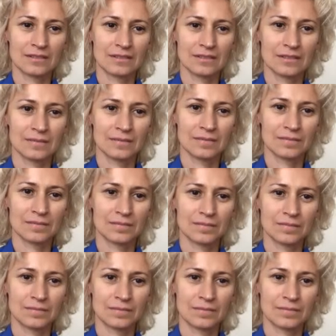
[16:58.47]

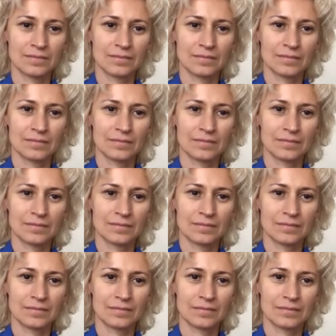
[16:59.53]

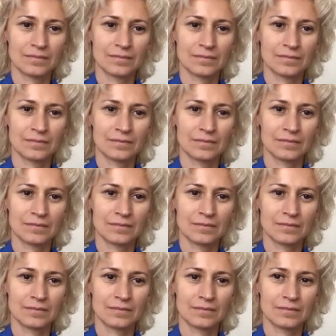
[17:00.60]

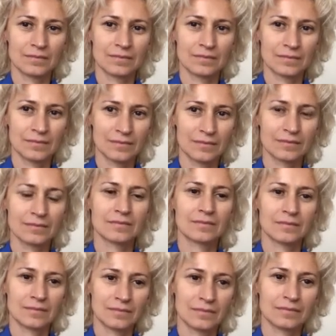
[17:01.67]

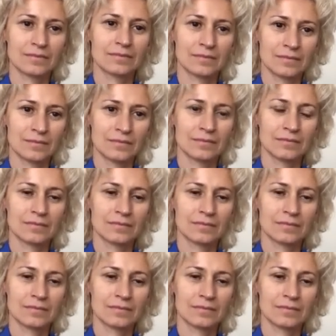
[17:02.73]
No words are spoken by the person on screen.